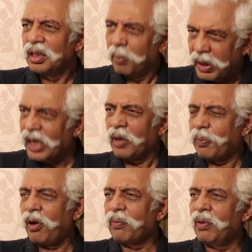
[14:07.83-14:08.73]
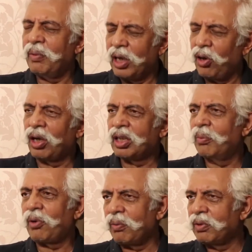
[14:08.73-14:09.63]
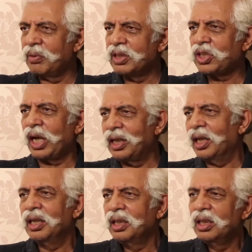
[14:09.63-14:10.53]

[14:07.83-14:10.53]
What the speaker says: The bigger problem and long-term problem is China.